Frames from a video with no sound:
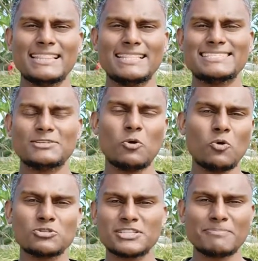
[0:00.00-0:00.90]
this
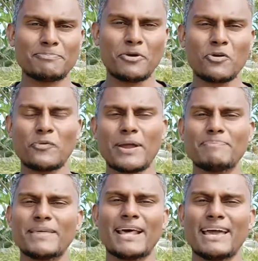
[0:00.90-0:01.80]
awesome program
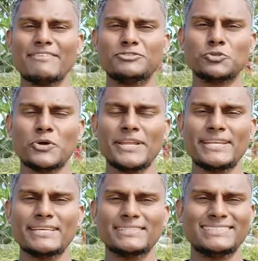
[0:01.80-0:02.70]
that I have joined
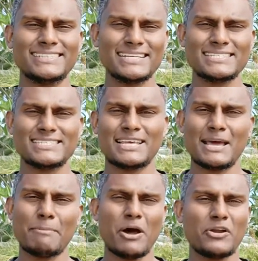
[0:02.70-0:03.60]
just
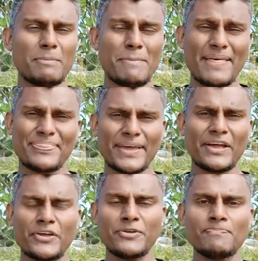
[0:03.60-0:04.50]
about a month
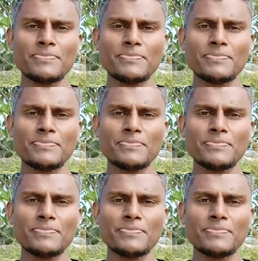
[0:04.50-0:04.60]
ago,